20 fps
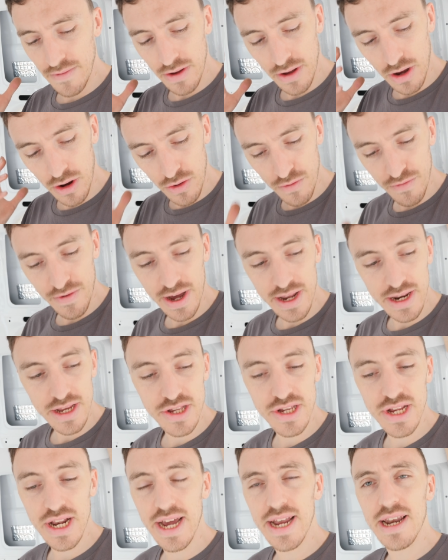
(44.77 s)
whole van
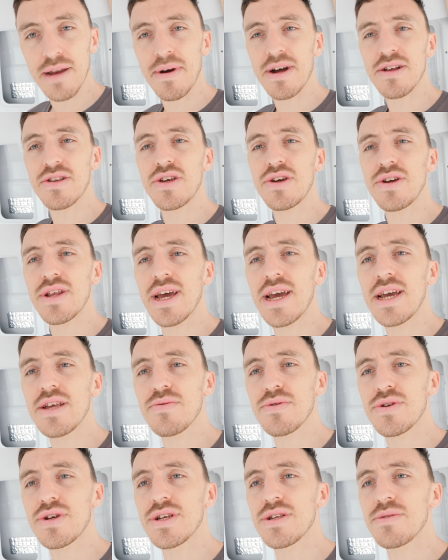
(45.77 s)
insulated in about 2 days,
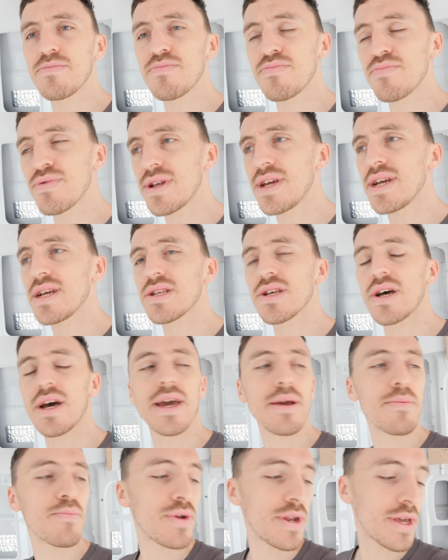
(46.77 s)
which is pretty
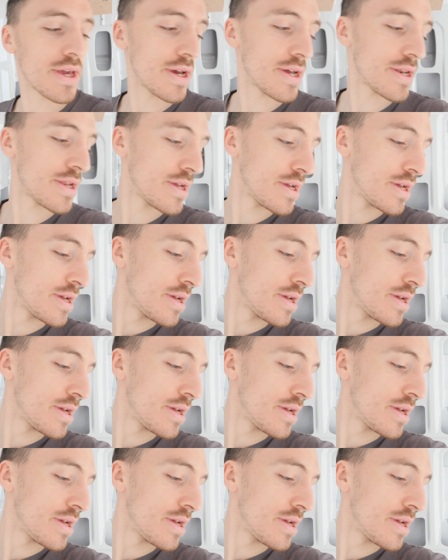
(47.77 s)
exciting, pretty good